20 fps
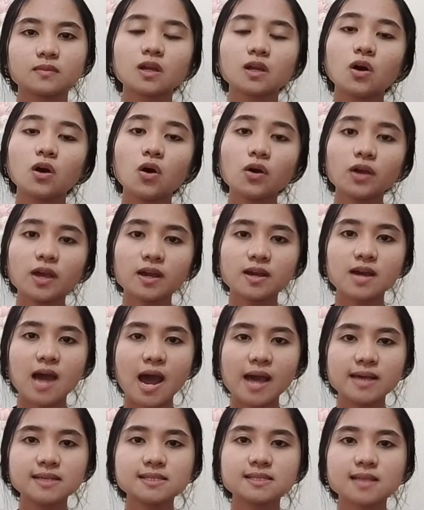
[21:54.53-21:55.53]
Okay
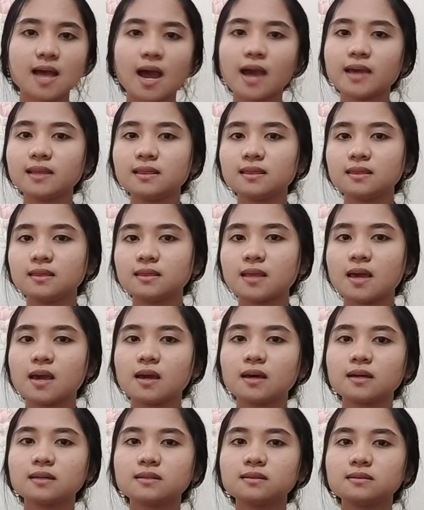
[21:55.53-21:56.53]
guys, I
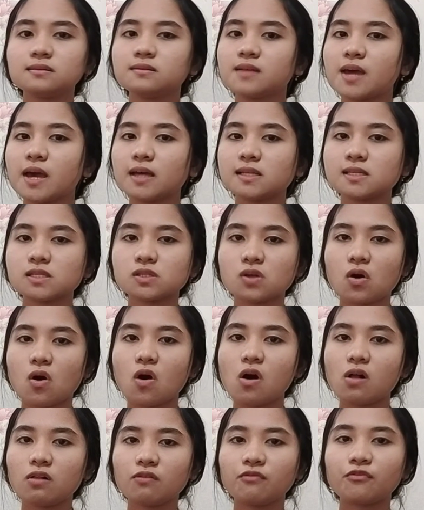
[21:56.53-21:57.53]
think that's
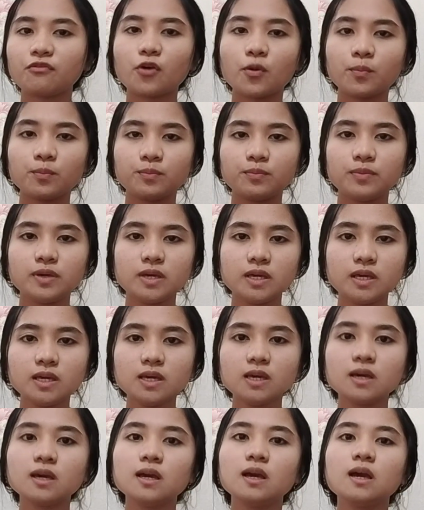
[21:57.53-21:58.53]
all from me
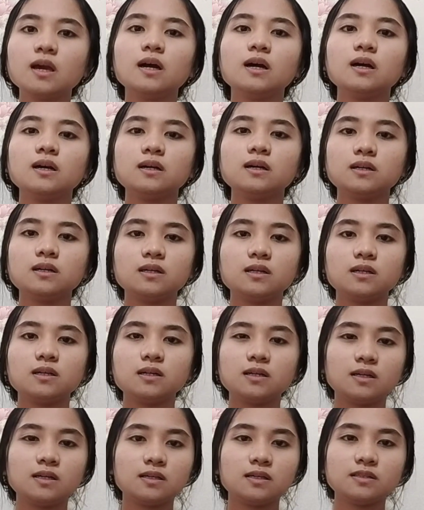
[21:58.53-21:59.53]

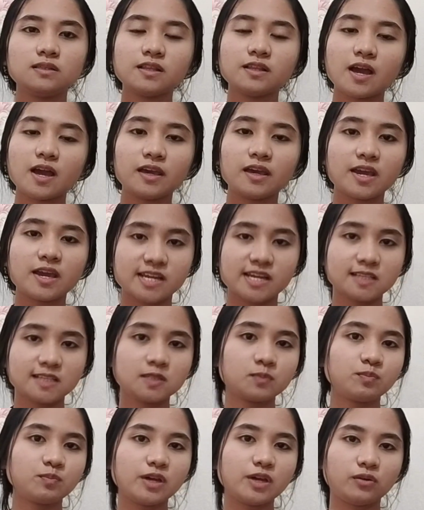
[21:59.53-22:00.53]
that I can
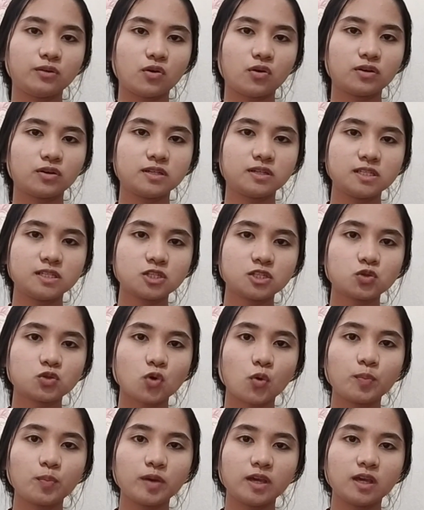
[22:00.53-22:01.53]
explain on this
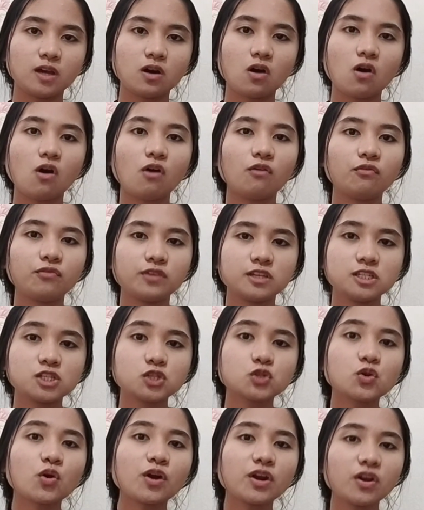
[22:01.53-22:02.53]
topic of
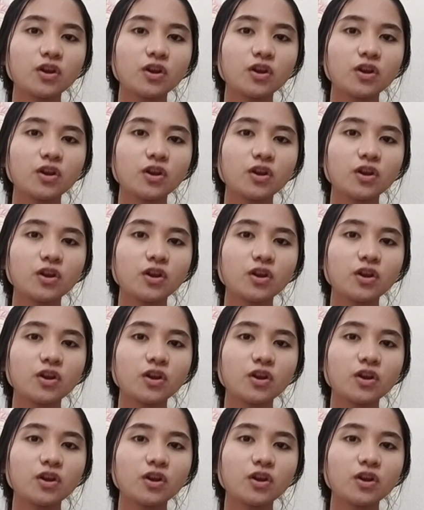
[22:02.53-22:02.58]
history